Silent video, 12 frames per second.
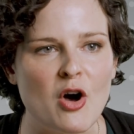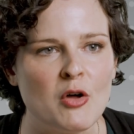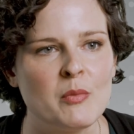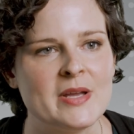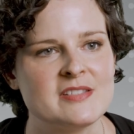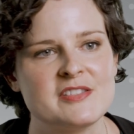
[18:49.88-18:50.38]

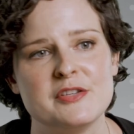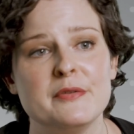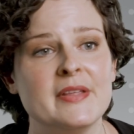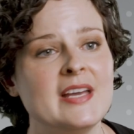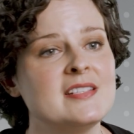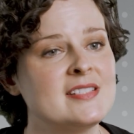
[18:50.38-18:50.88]
always do
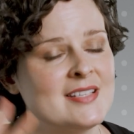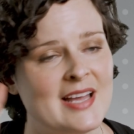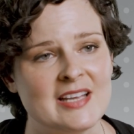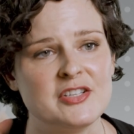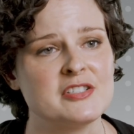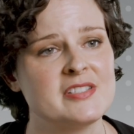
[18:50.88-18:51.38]
this
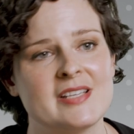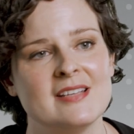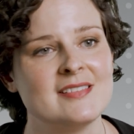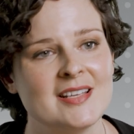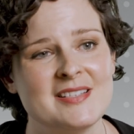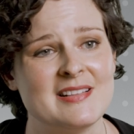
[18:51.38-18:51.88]
and your skin
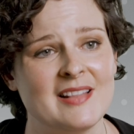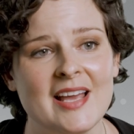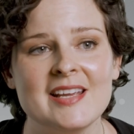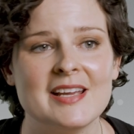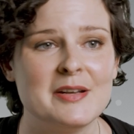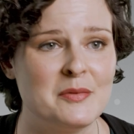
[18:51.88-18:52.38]
doesn't
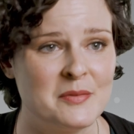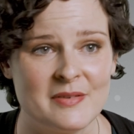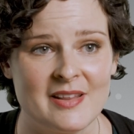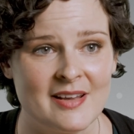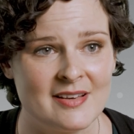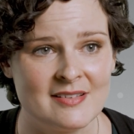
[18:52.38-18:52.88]
like it,
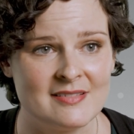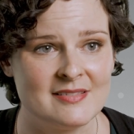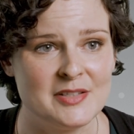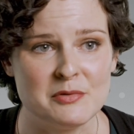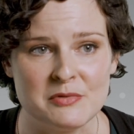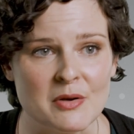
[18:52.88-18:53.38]
then
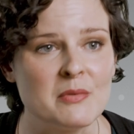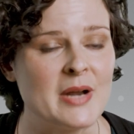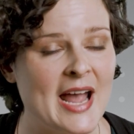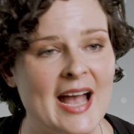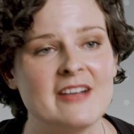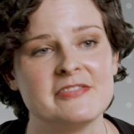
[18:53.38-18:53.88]
you don't
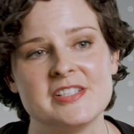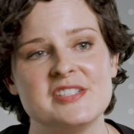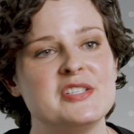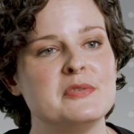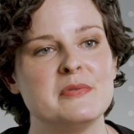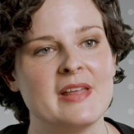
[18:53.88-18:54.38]
have to do